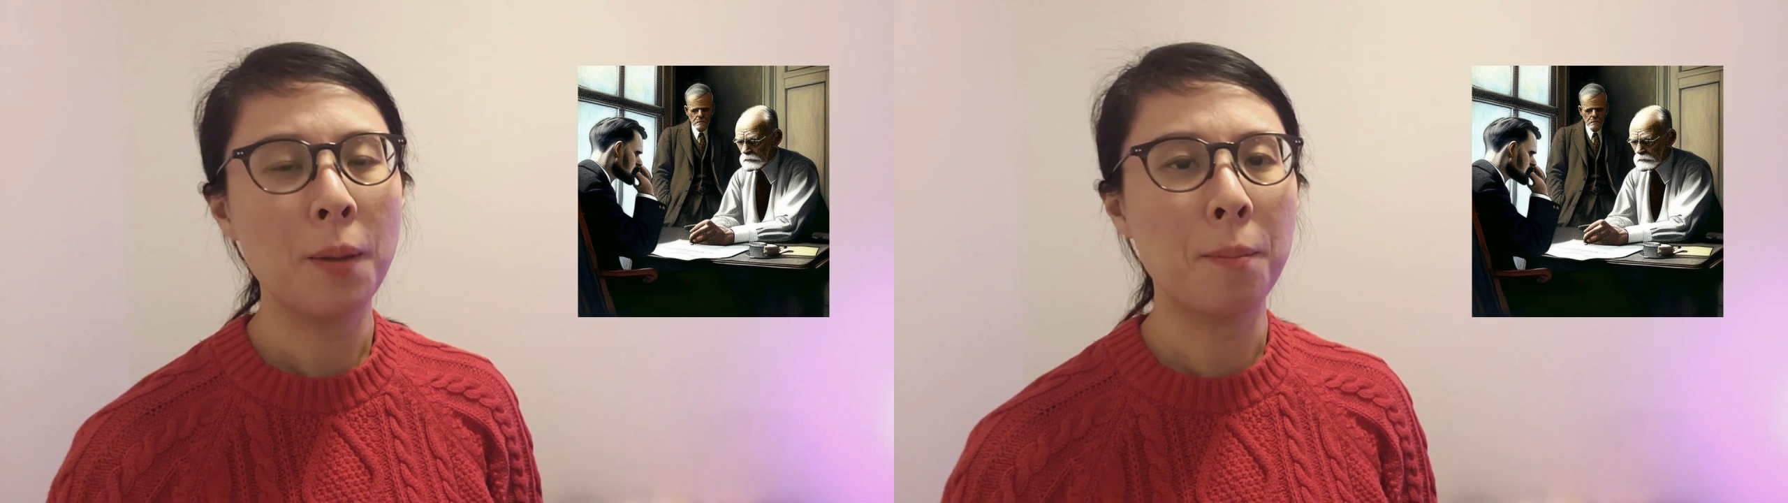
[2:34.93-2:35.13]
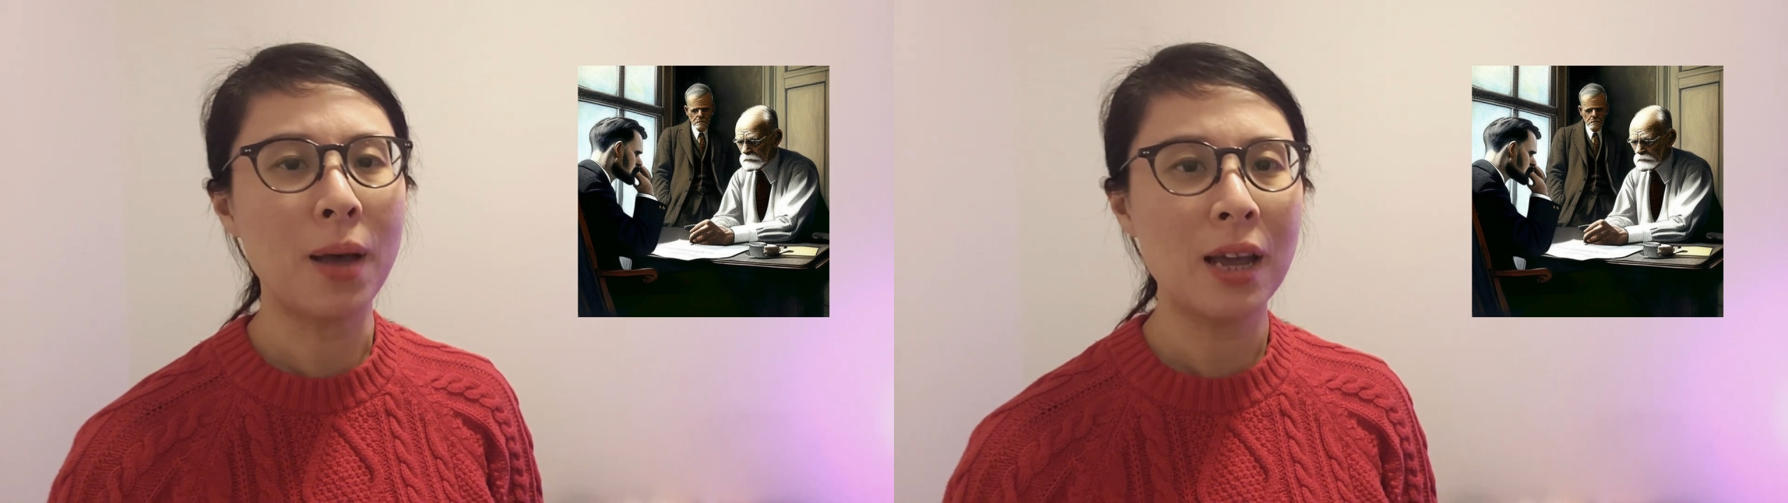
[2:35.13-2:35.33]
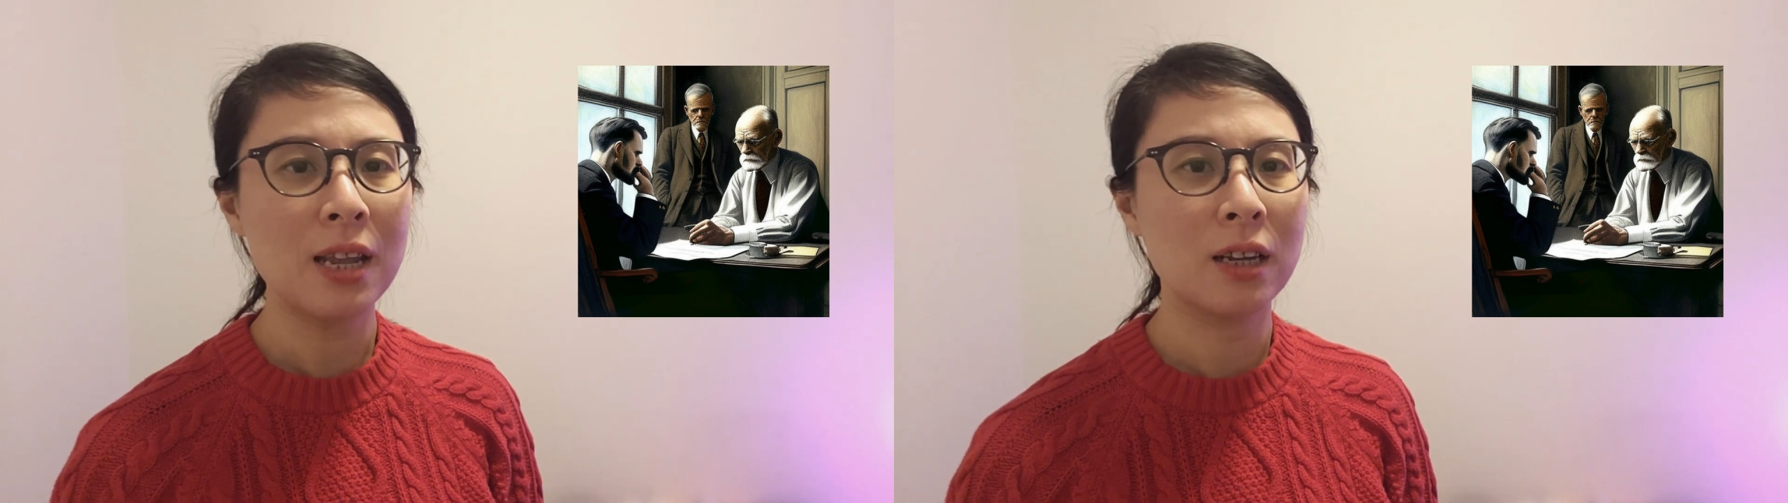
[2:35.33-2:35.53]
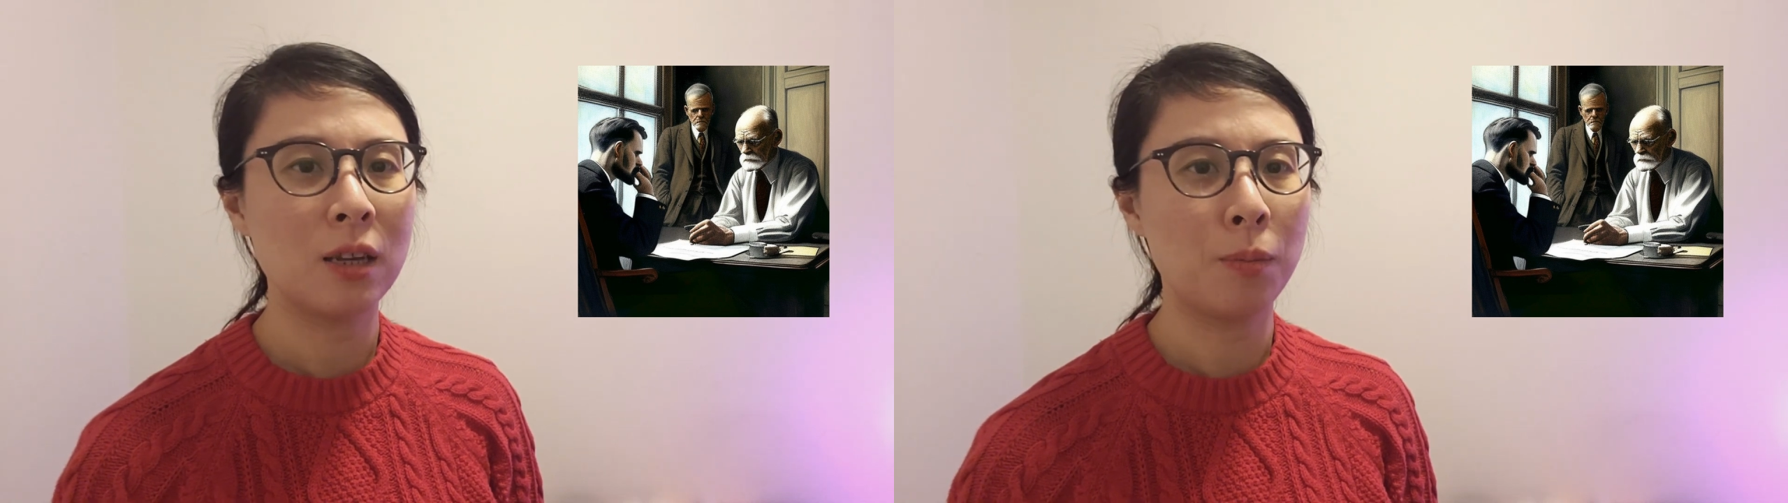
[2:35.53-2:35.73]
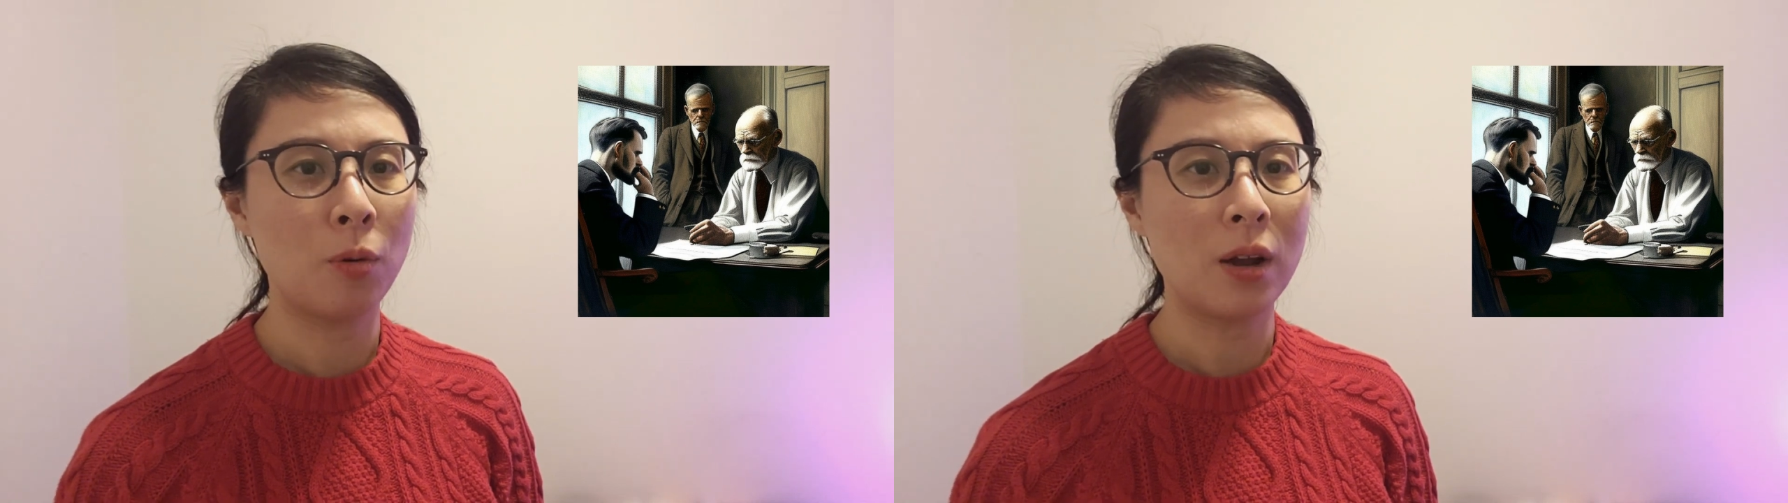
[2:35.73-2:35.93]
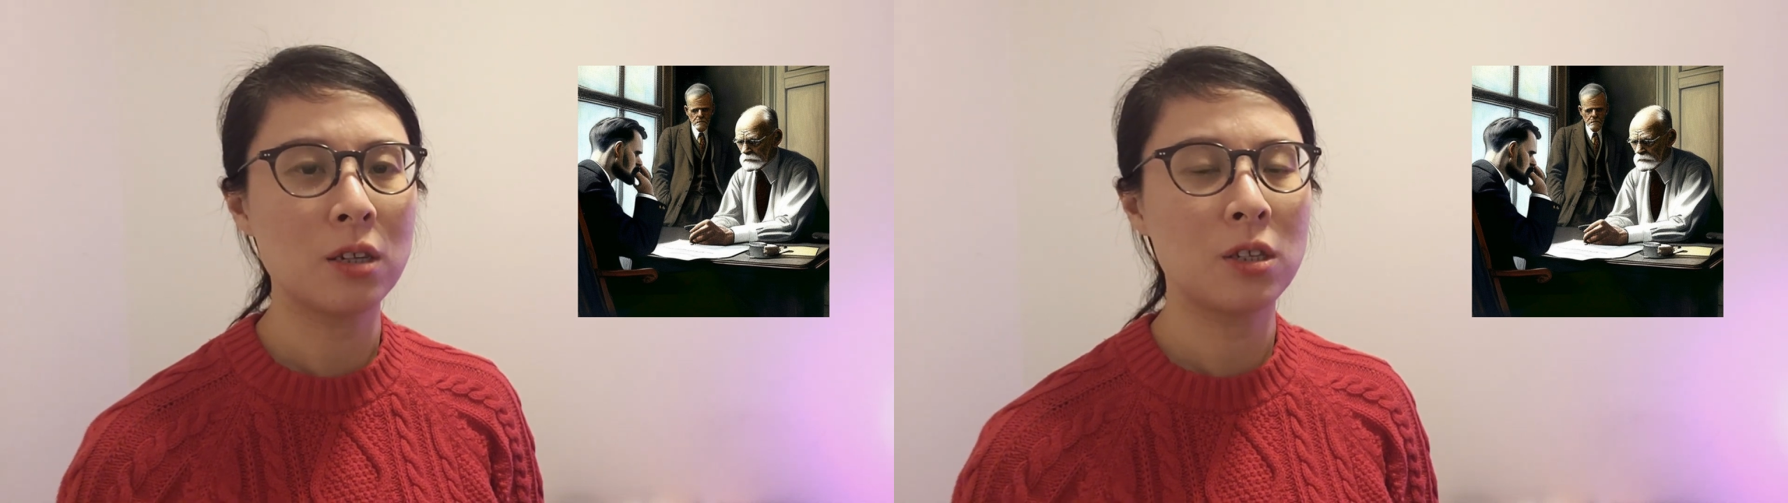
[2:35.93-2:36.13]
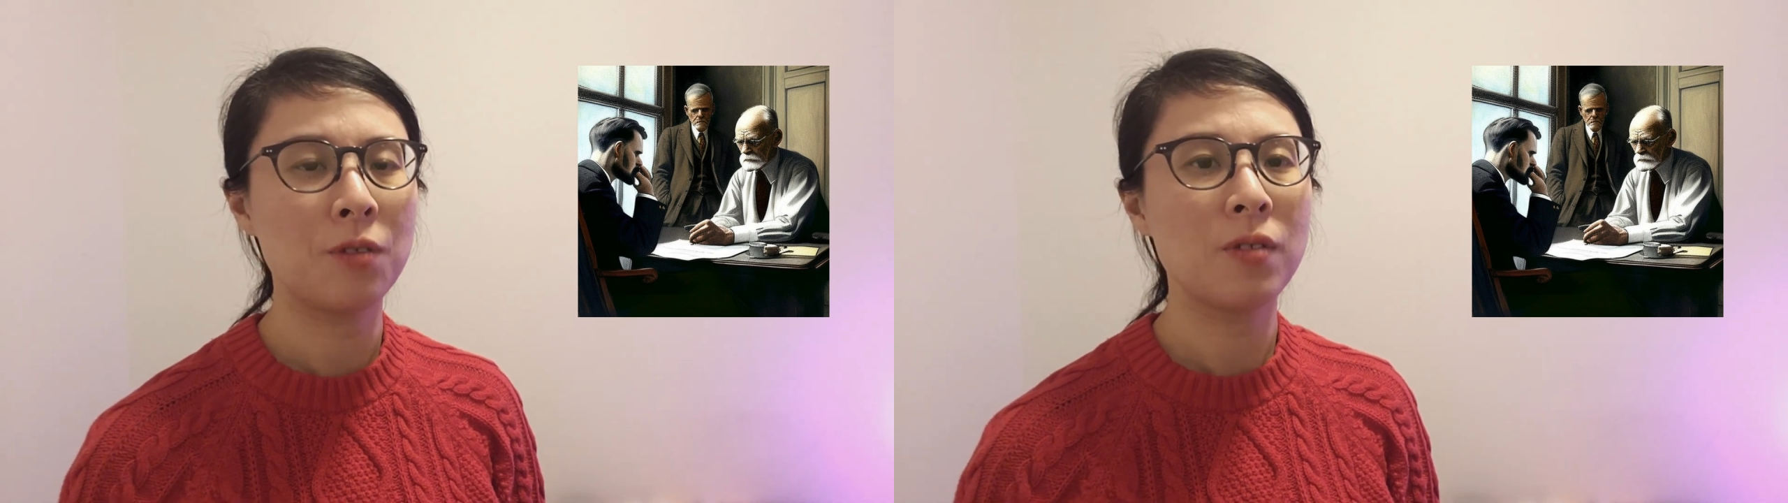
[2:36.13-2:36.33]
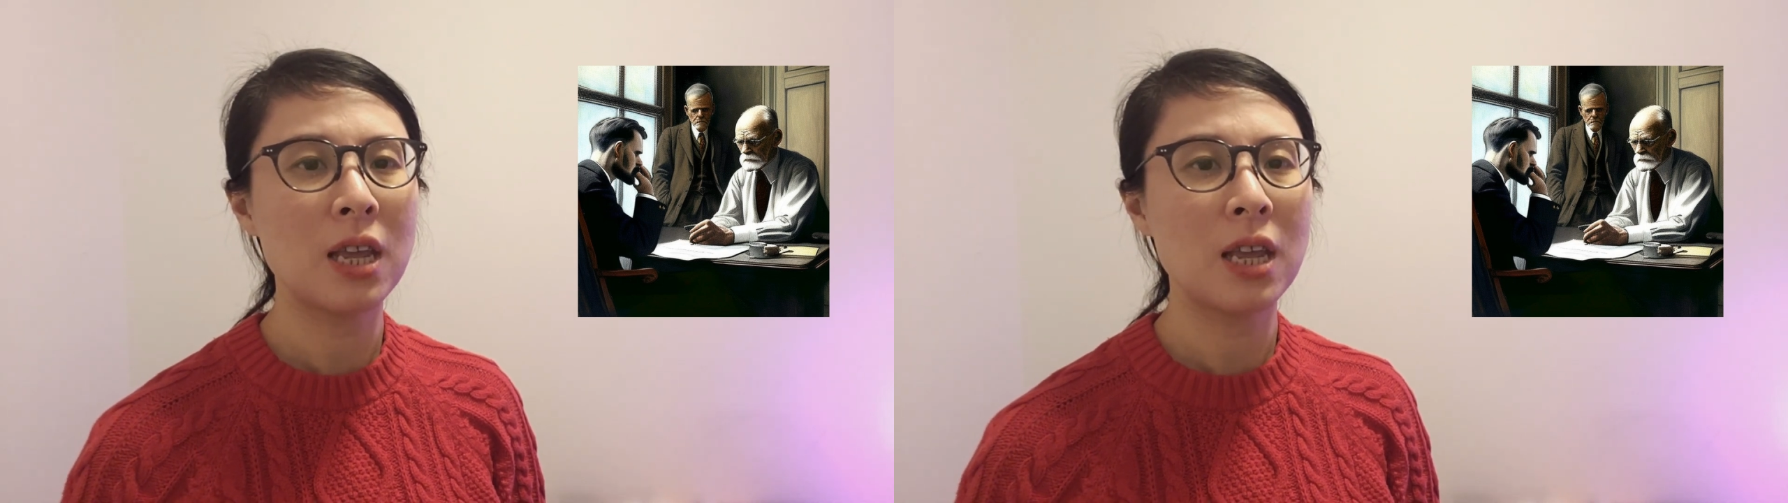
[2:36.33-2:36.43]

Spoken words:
manic-depressive